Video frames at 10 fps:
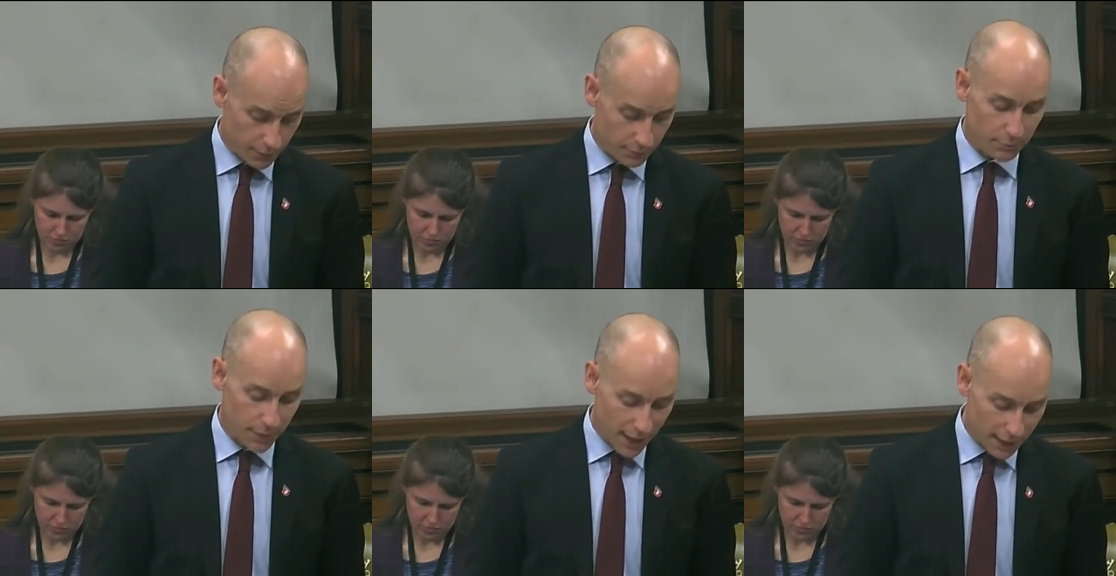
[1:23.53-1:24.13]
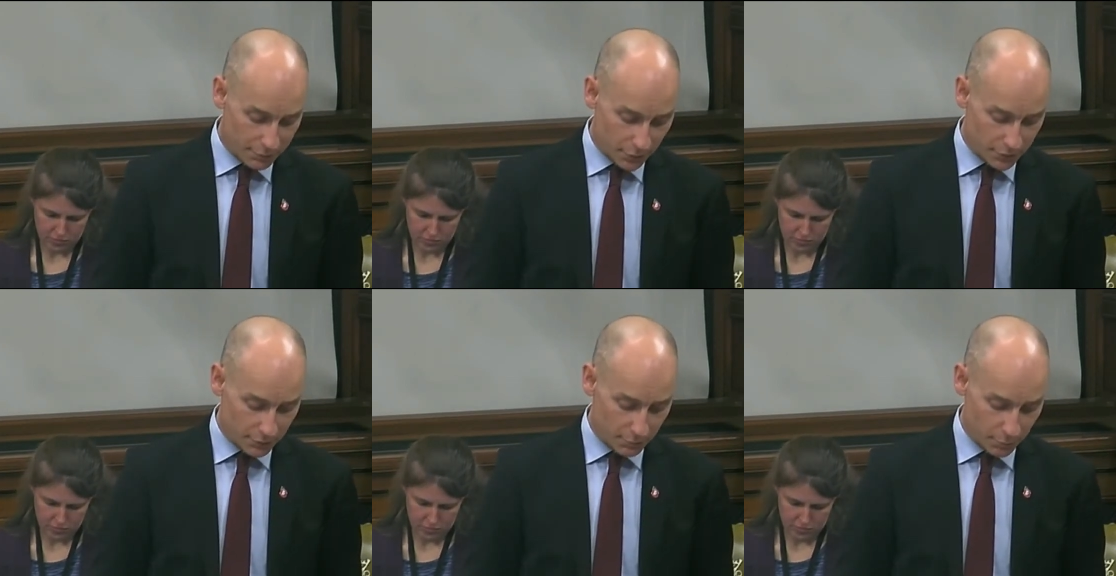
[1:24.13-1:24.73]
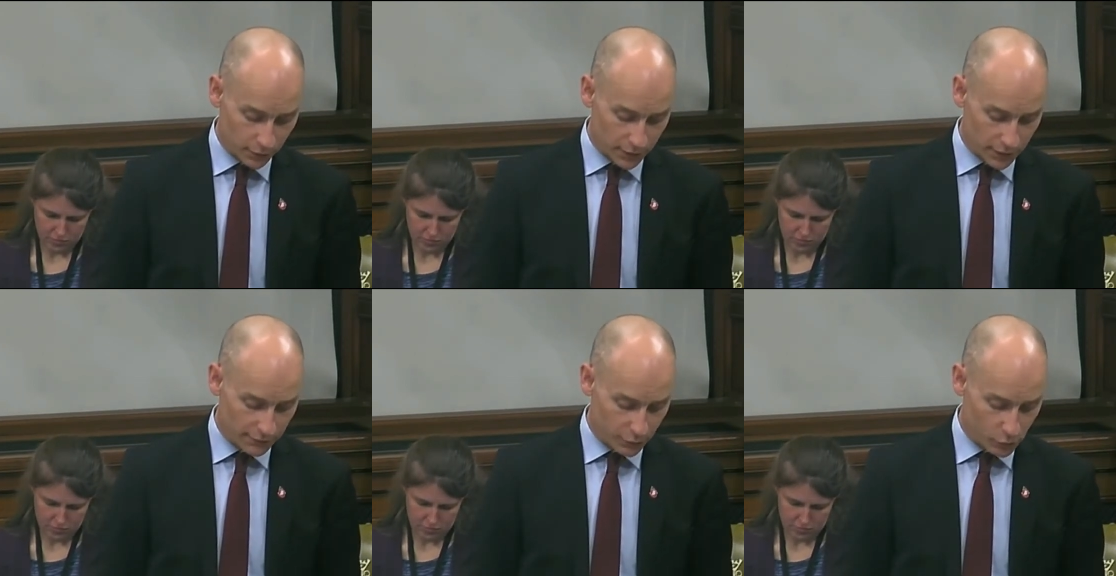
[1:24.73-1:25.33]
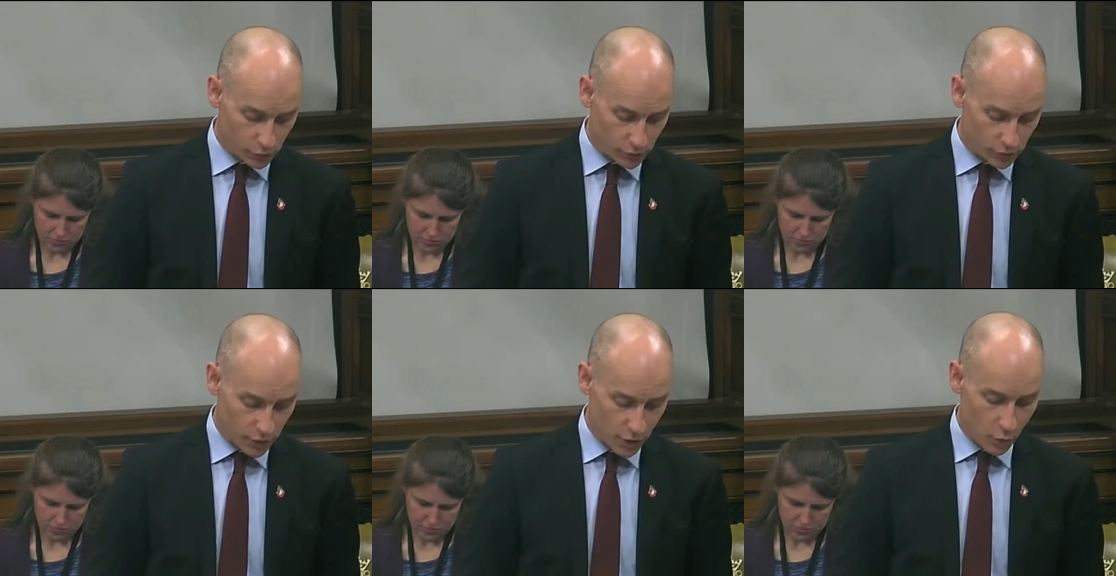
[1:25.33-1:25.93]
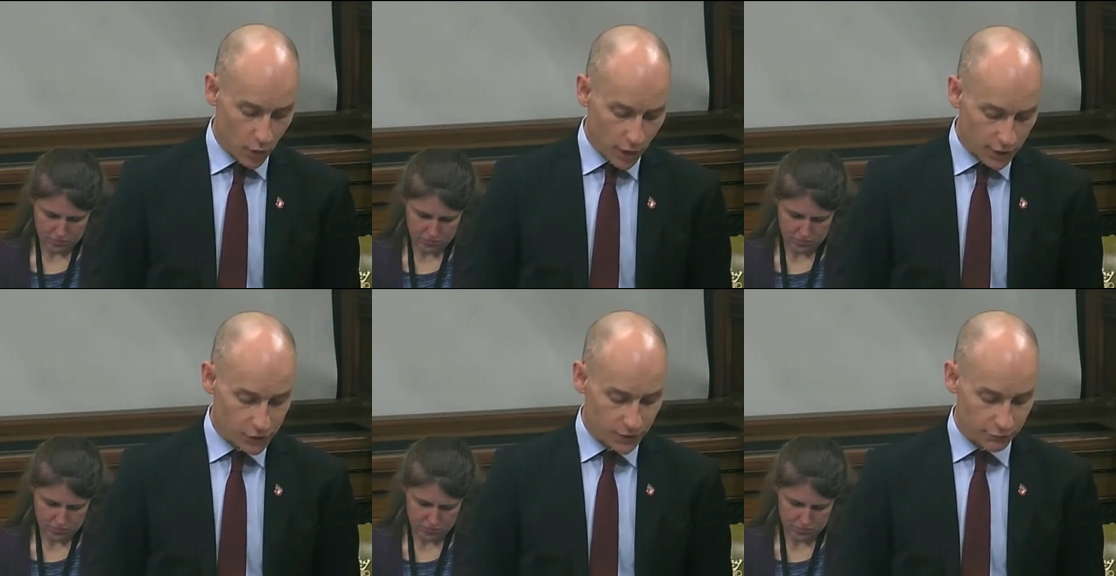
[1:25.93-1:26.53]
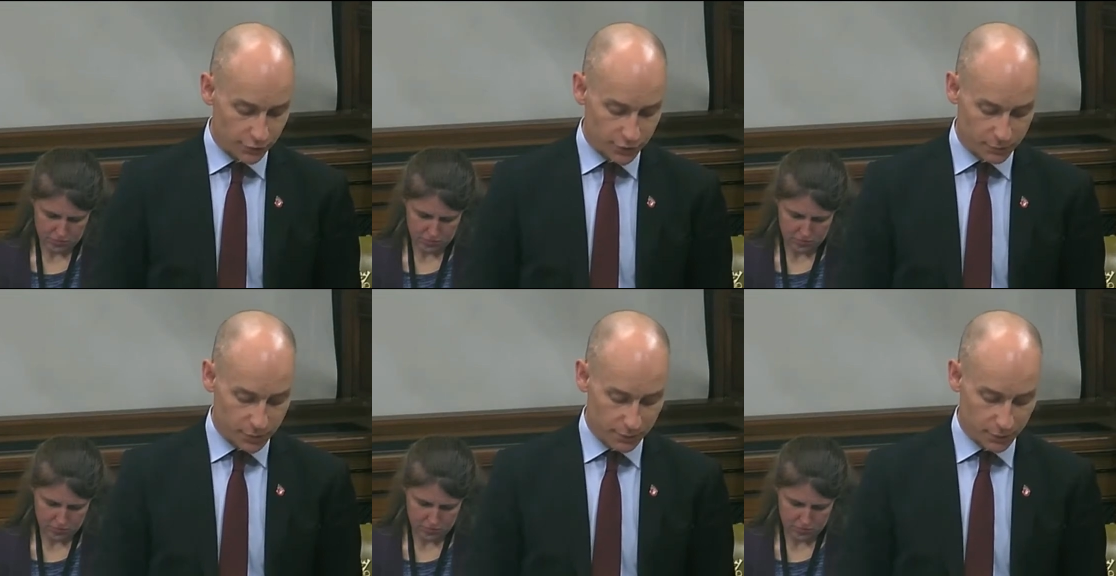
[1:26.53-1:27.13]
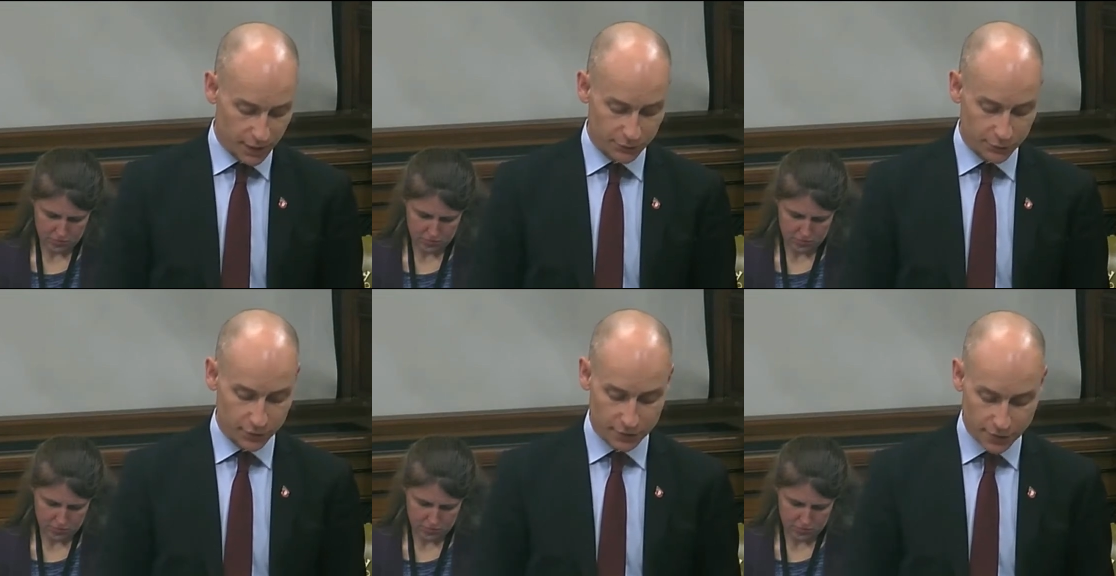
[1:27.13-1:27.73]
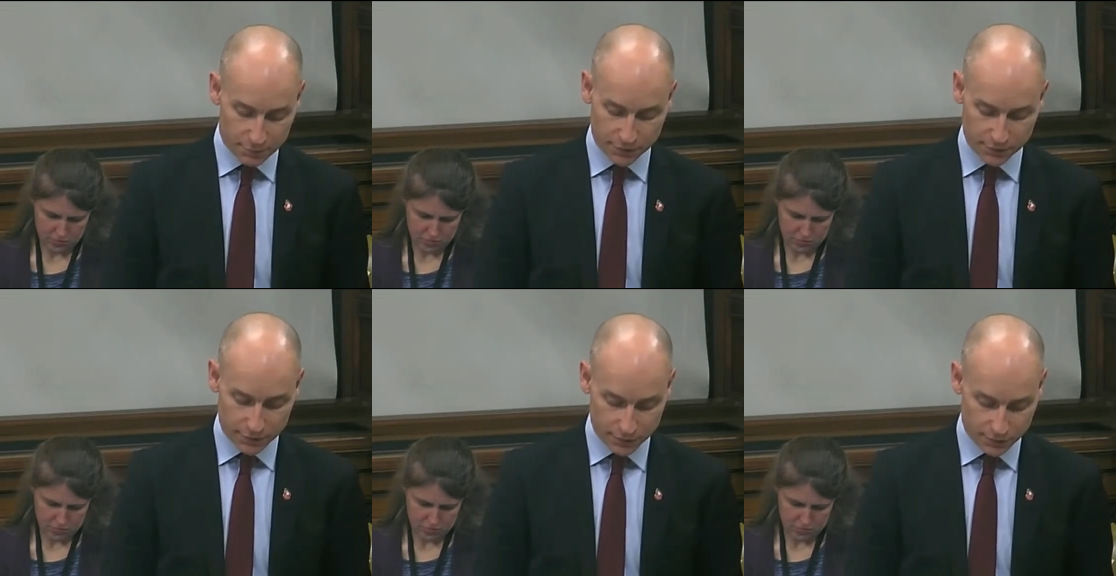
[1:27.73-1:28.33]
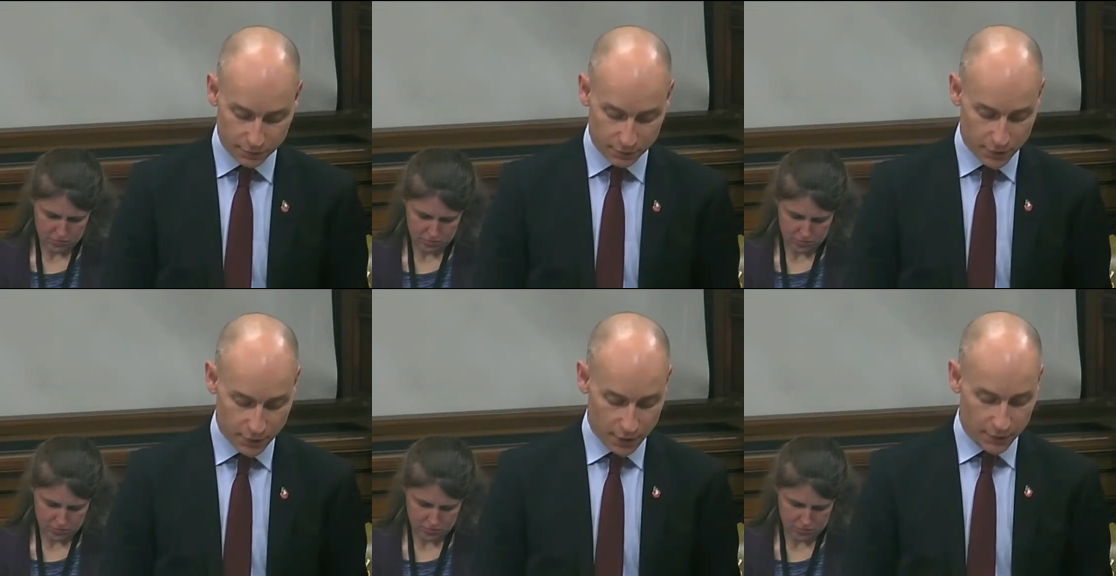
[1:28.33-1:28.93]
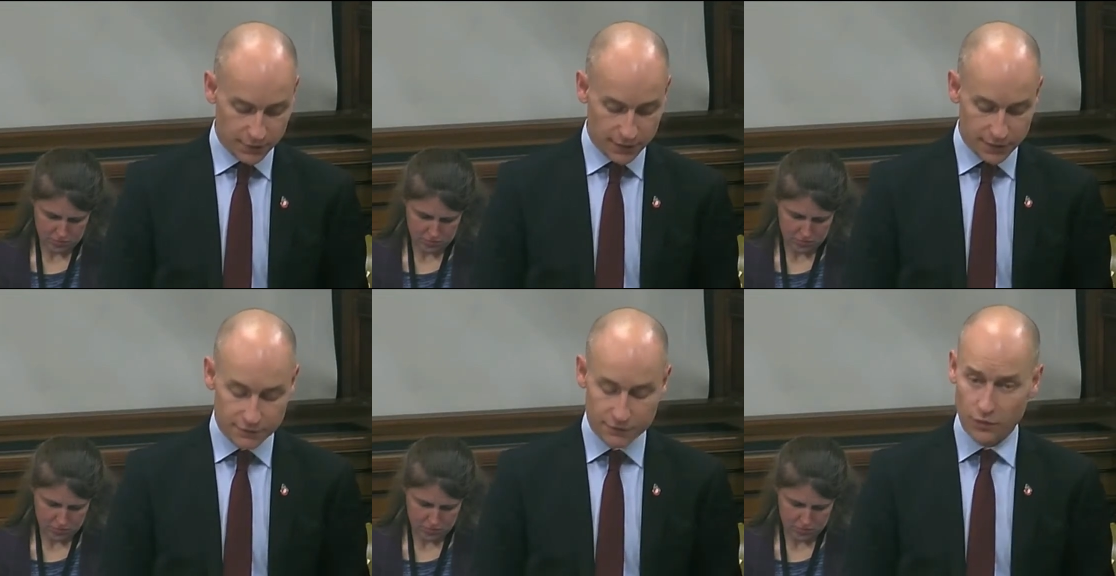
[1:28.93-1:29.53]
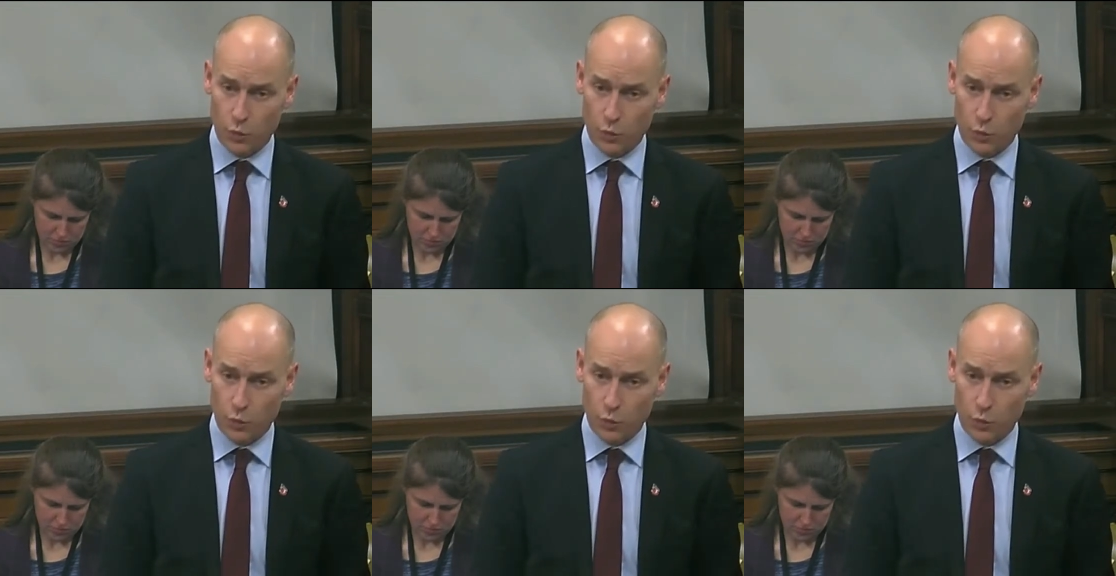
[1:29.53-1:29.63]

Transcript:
Speaker 1: But perhaps most importantly of all, why should the British people have to accept a system that delivers the